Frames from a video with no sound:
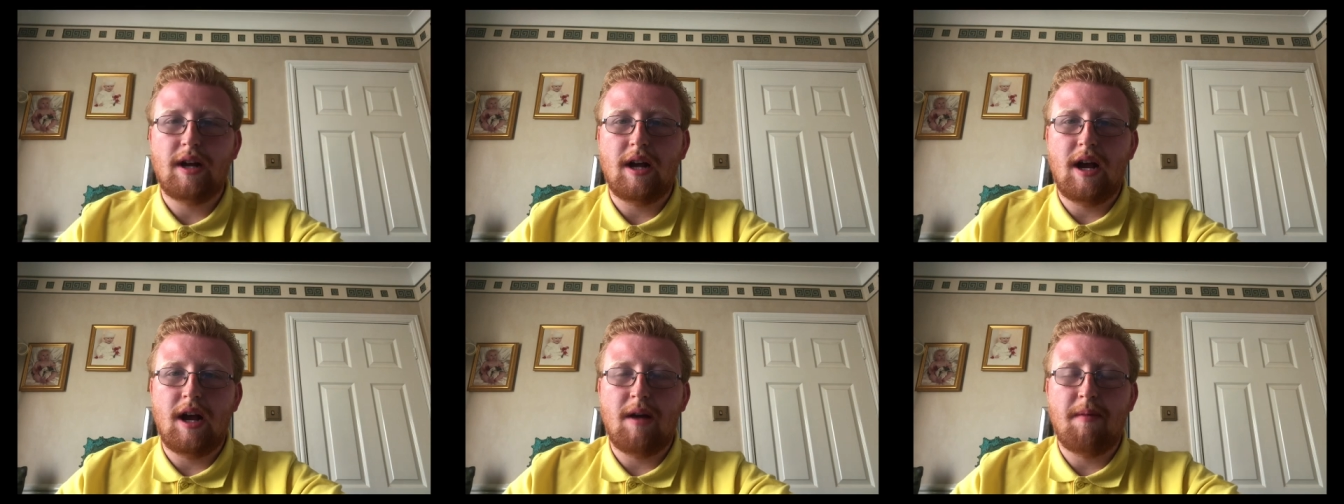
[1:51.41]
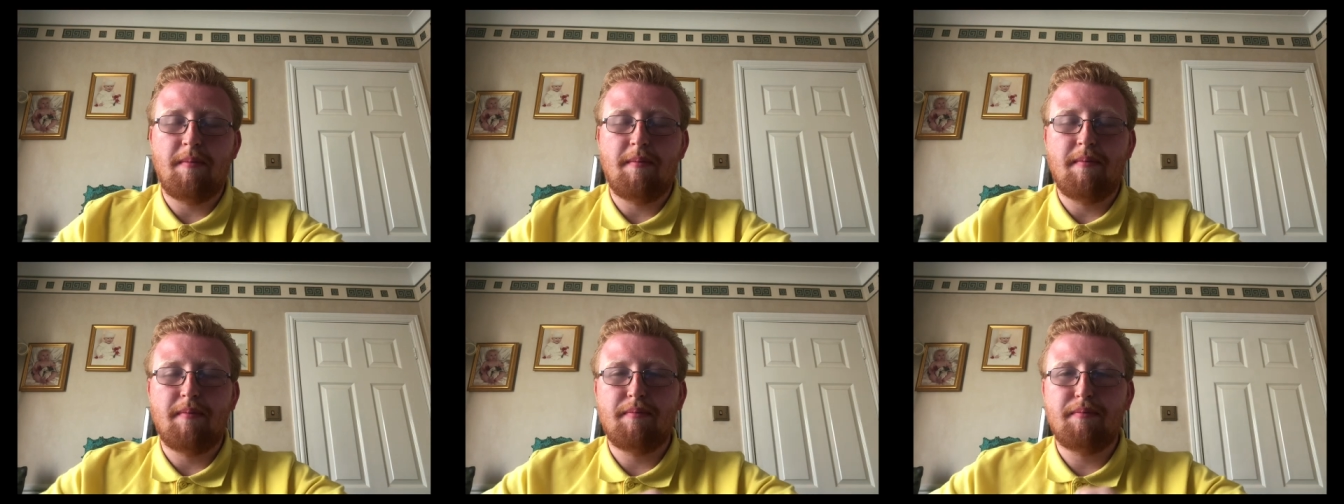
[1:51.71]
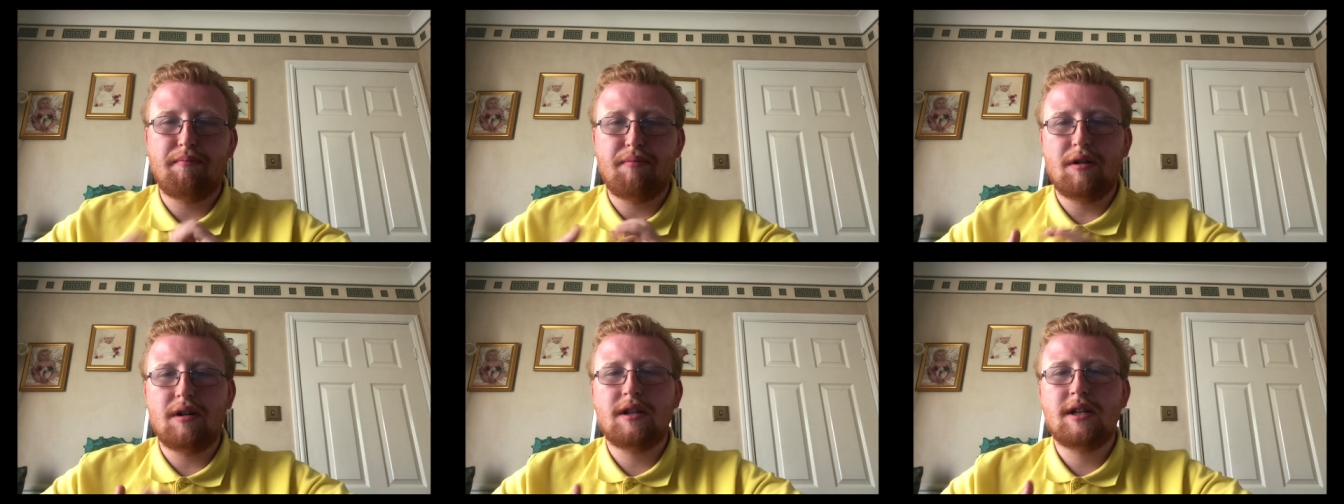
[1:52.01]
Um,
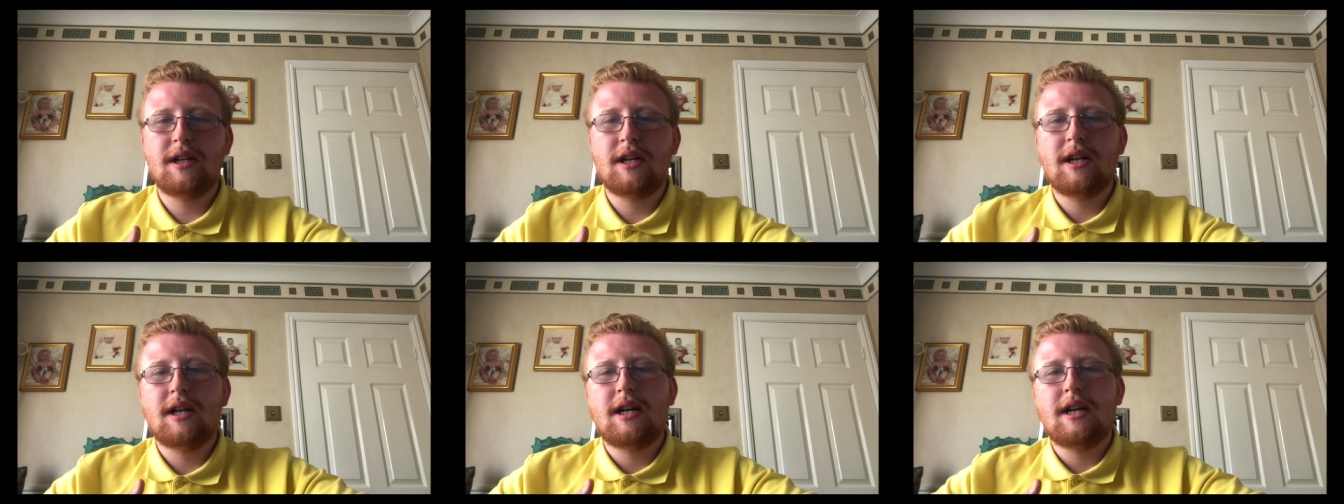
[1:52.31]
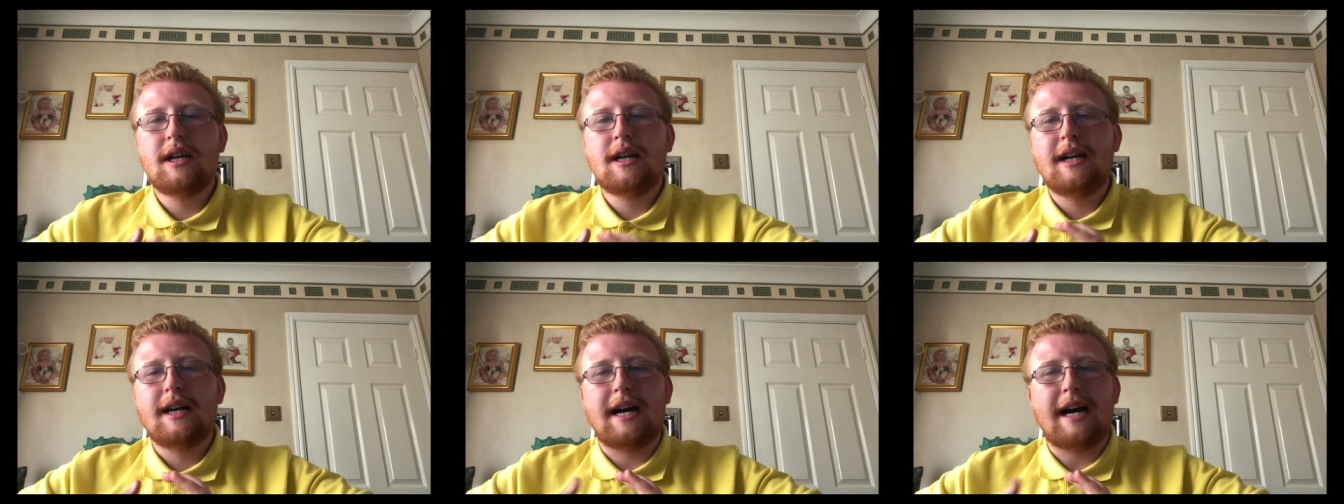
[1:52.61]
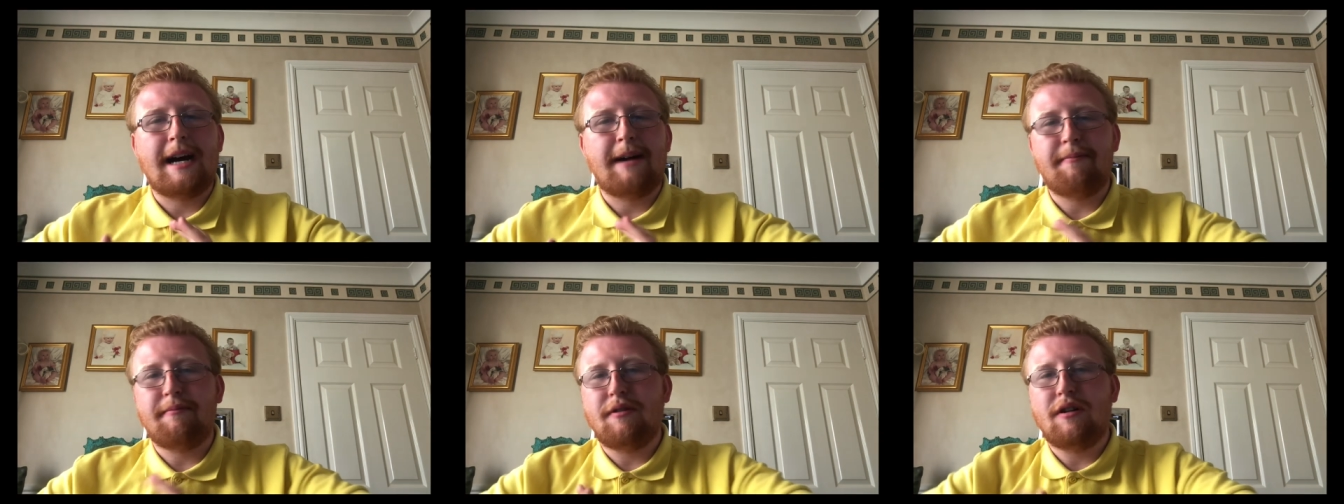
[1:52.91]
but
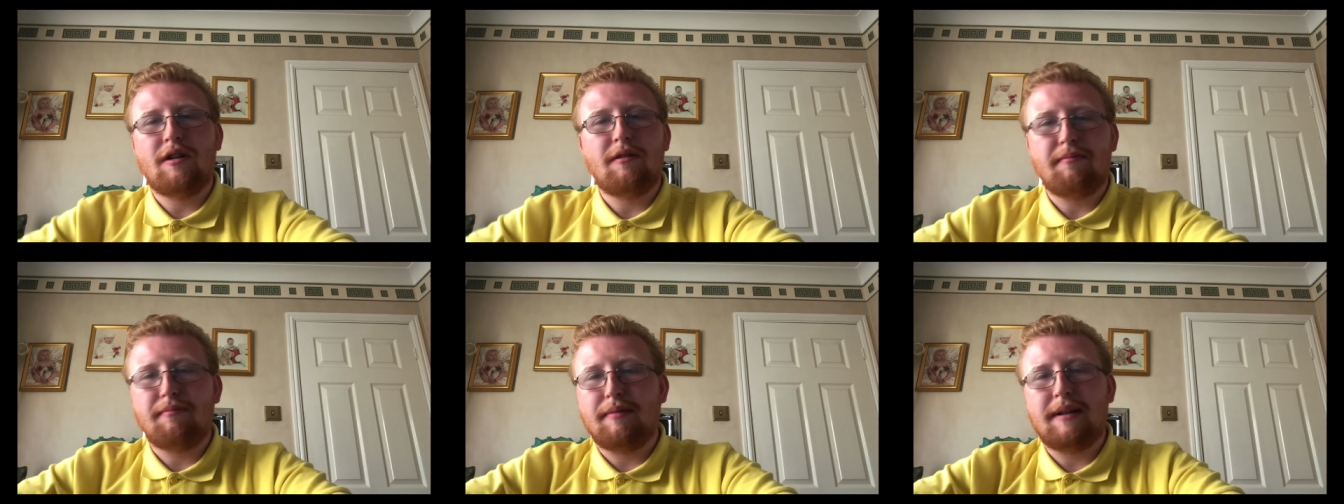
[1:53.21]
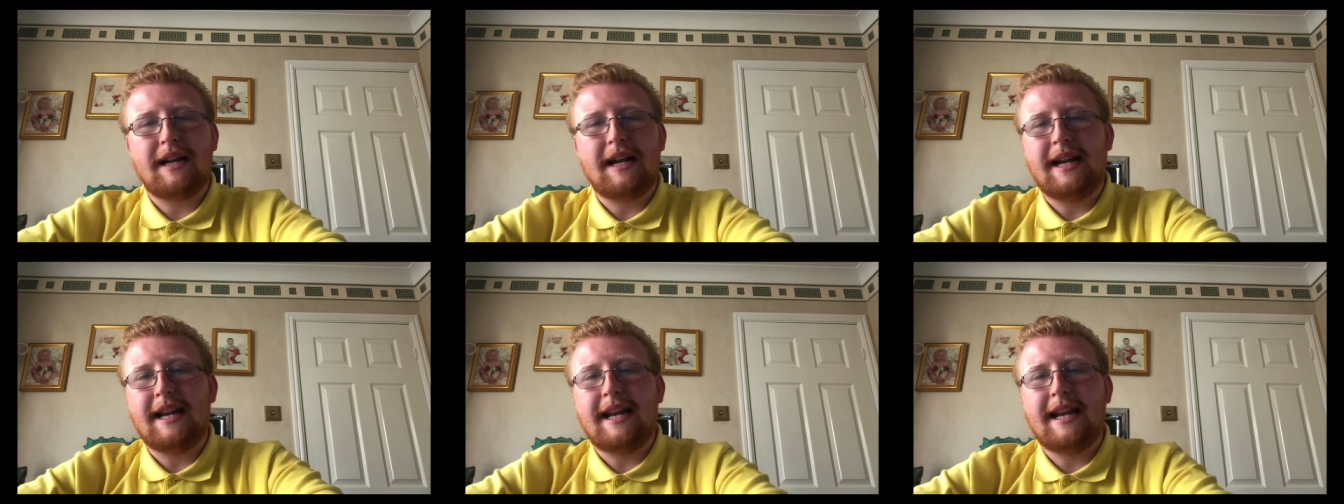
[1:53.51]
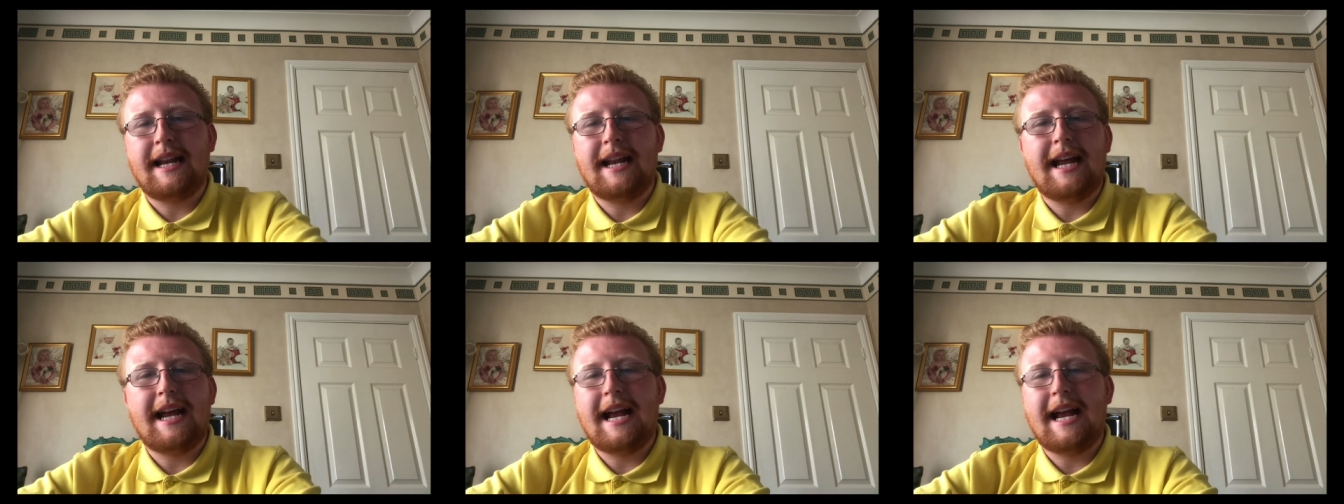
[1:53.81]
I'm not planning